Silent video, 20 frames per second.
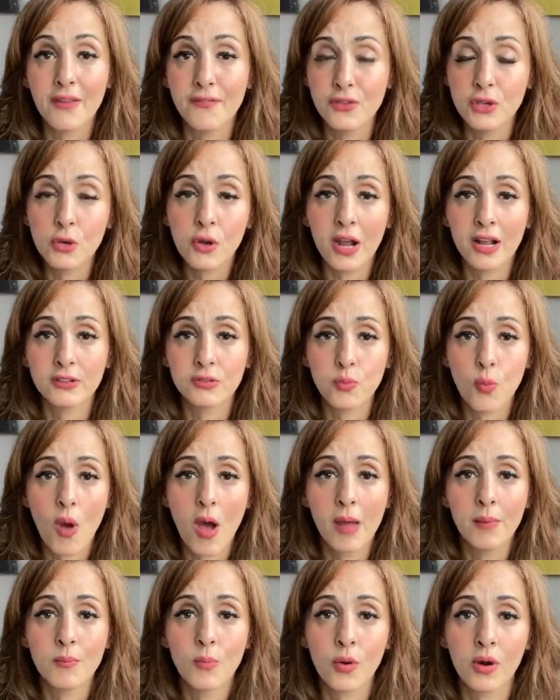If you guys
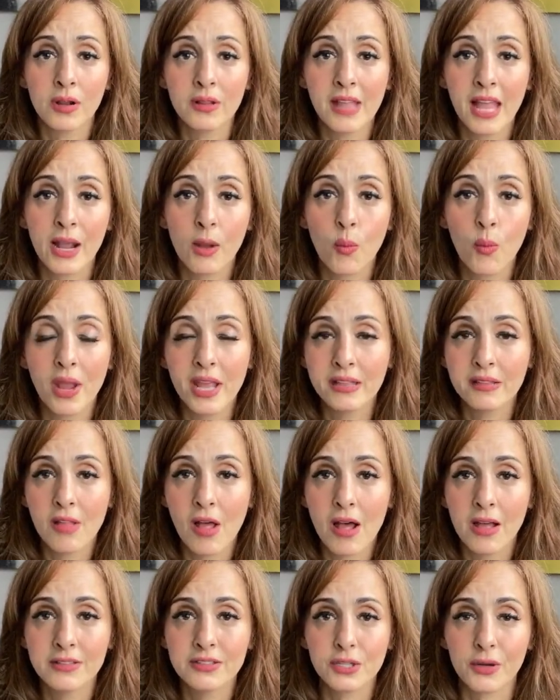want more like weight
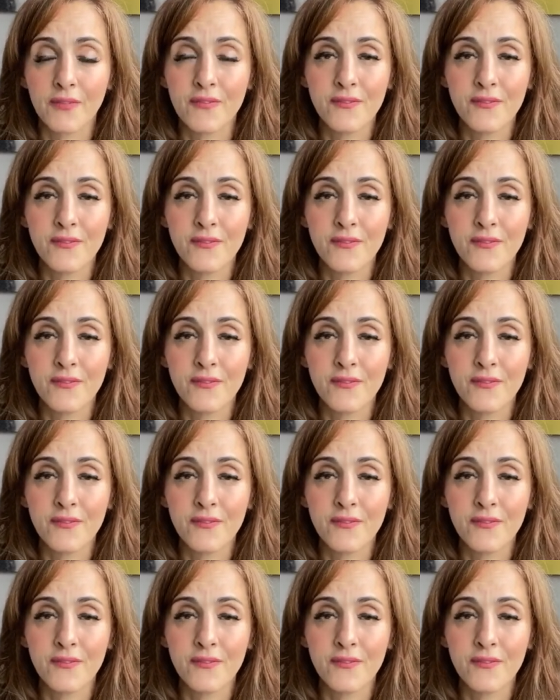loss or